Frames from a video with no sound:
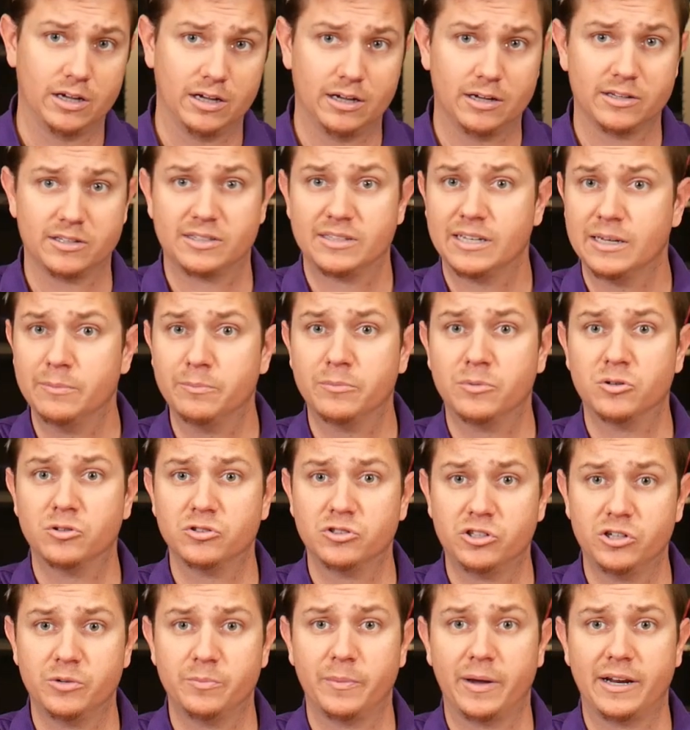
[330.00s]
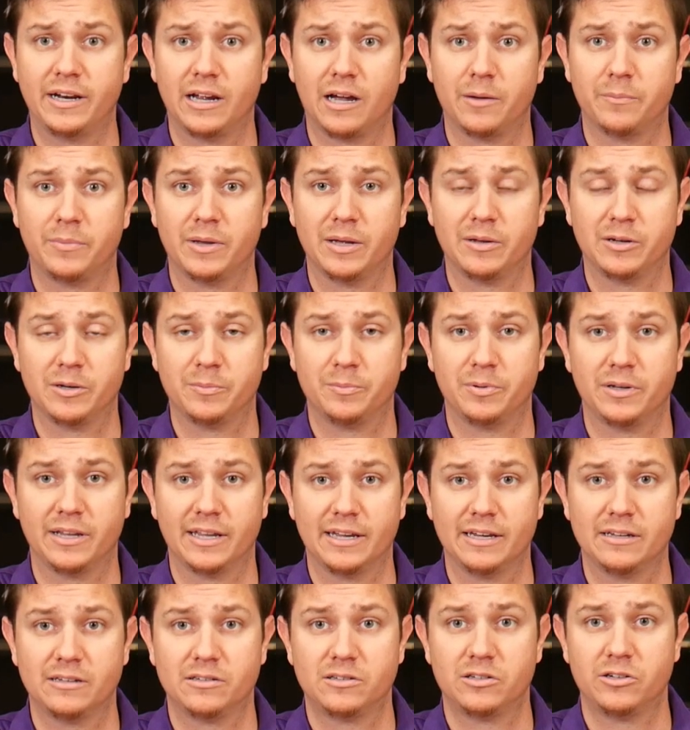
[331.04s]
symbols you may not be able to
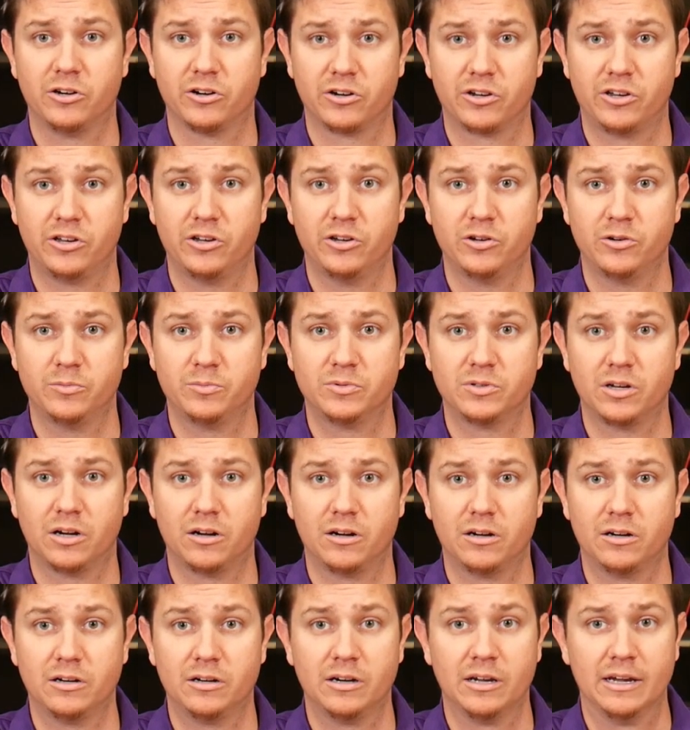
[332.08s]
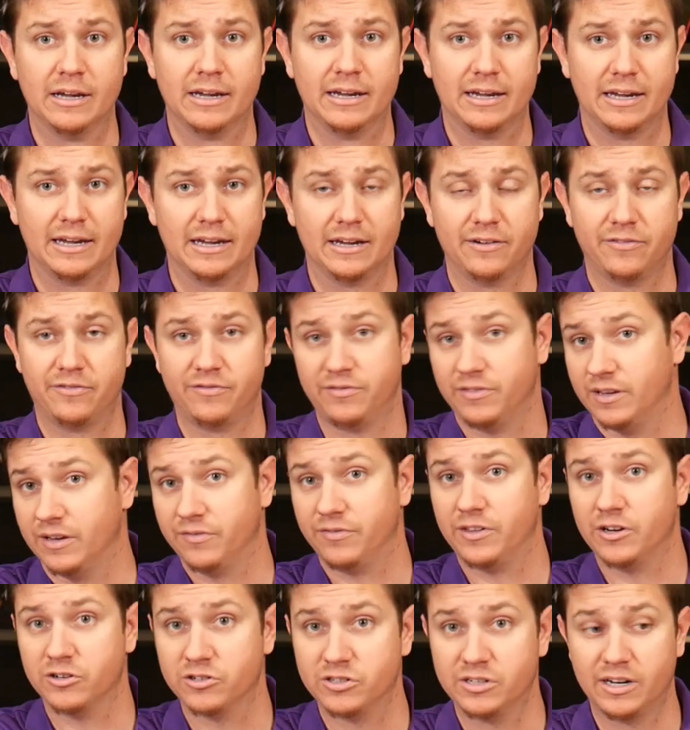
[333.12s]
place your cubes on. If
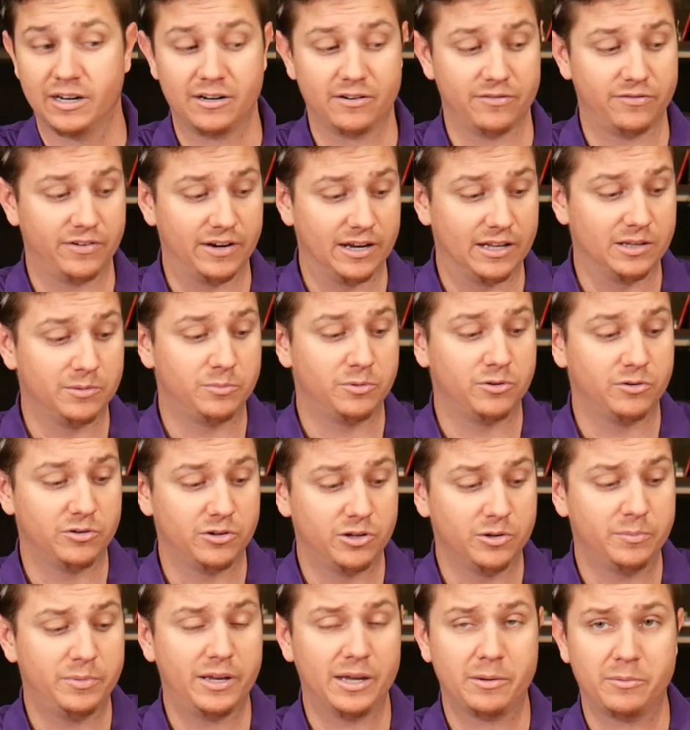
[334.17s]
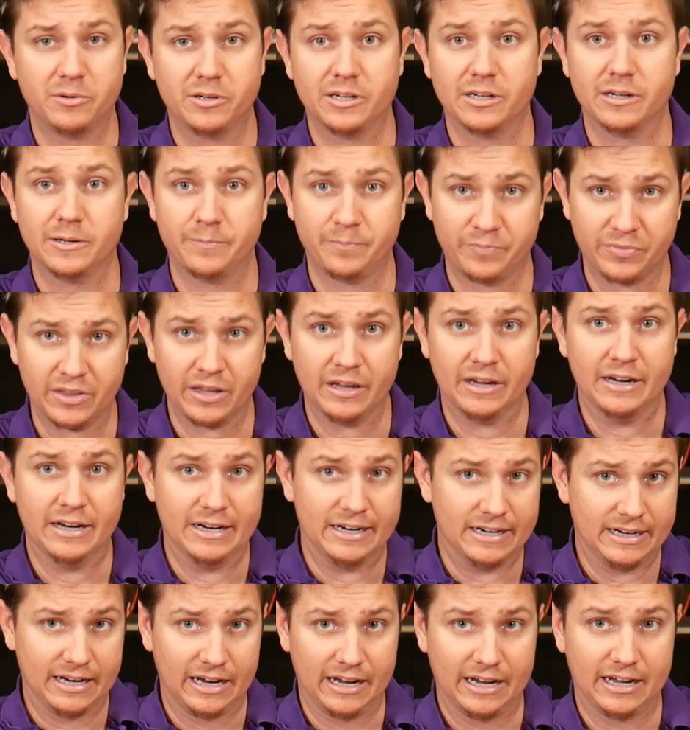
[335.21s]
there's none available, you'll be able
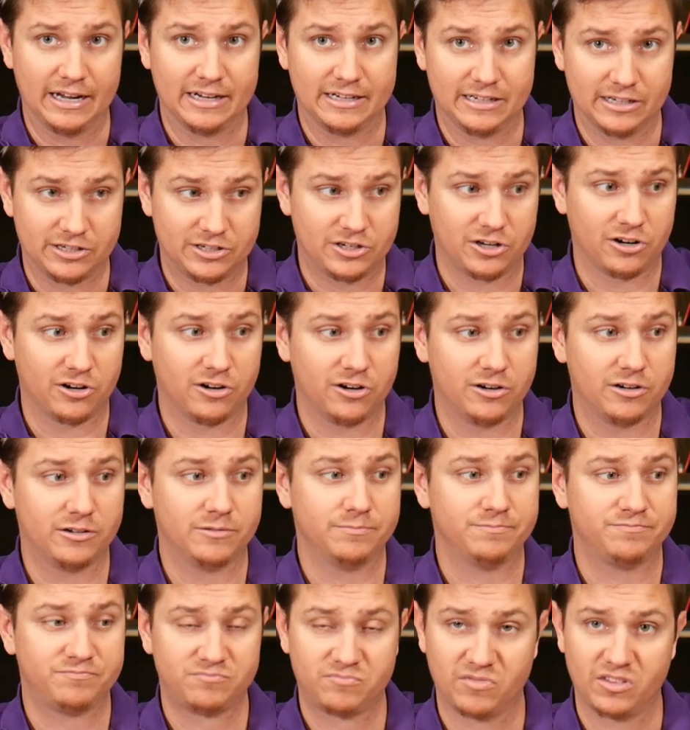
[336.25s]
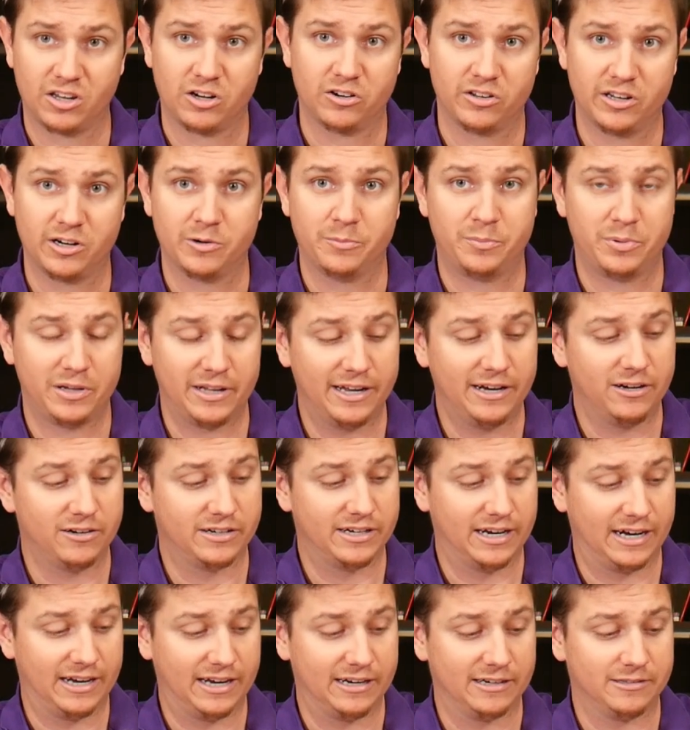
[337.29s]
to turn your little player
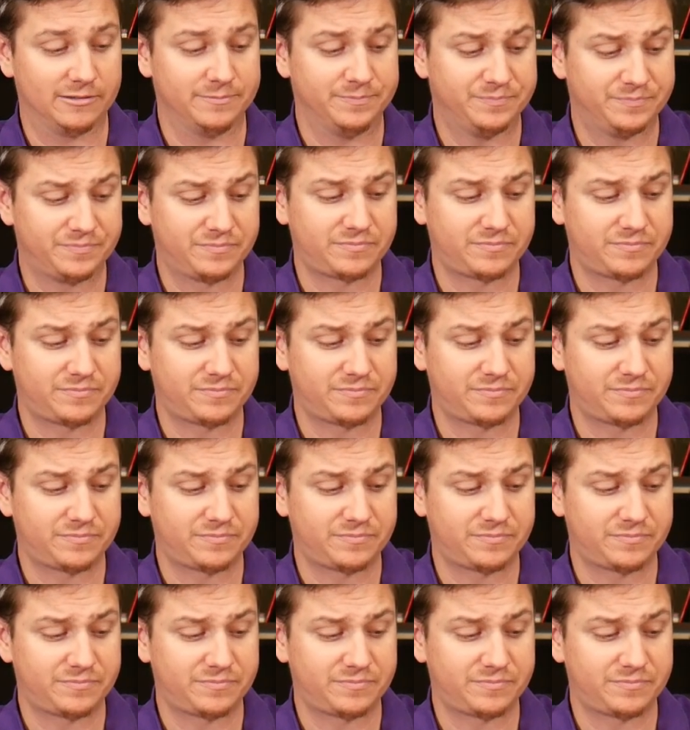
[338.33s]
dial.